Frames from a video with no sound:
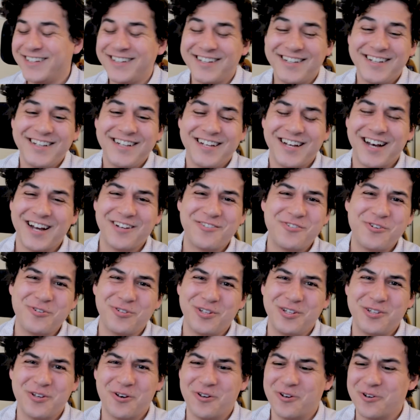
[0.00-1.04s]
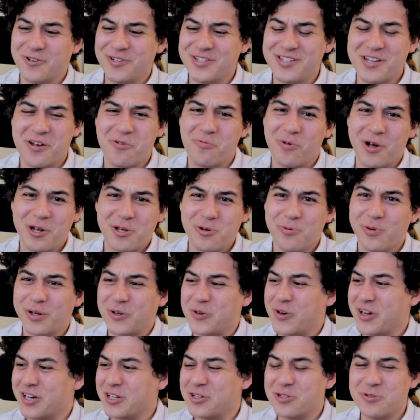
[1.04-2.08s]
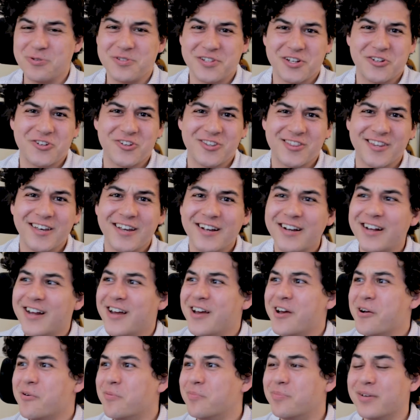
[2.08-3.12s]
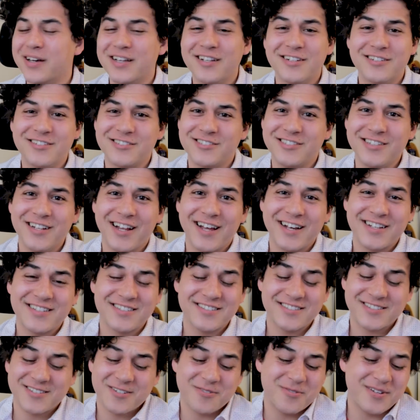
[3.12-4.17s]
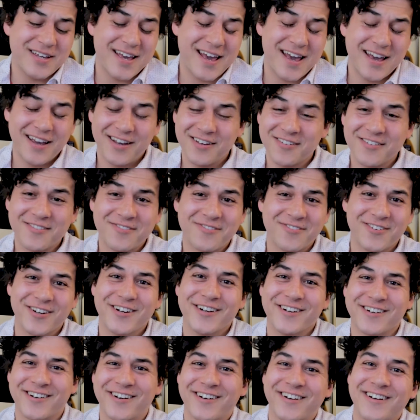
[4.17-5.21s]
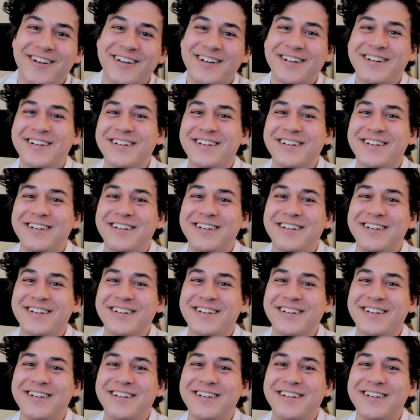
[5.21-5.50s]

I truly don't understand why you would want to do such a thing, but she likes it, so yay, good for her.